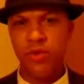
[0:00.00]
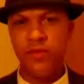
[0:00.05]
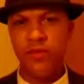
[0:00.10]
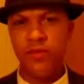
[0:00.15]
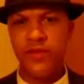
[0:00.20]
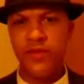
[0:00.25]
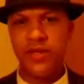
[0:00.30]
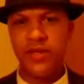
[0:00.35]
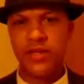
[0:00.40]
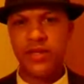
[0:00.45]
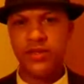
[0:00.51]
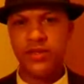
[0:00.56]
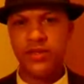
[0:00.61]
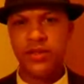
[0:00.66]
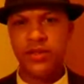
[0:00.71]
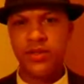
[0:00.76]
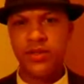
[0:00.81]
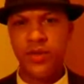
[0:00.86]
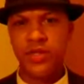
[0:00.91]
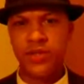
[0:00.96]
movie the
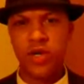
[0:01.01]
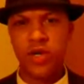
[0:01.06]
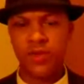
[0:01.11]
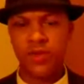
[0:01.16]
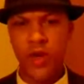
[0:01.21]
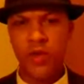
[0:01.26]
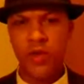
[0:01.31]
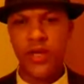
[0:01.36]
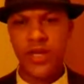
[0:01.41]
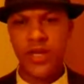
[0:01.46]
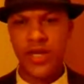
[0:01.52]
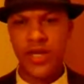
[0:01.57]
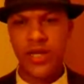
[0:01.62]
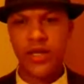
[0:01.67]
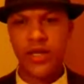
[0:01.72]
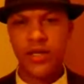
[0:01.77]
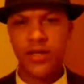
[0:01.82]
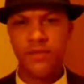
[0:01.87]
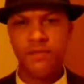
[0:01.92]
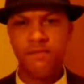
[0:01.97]
one we
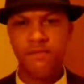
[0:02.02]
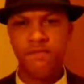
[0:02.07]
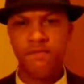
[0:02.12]
need.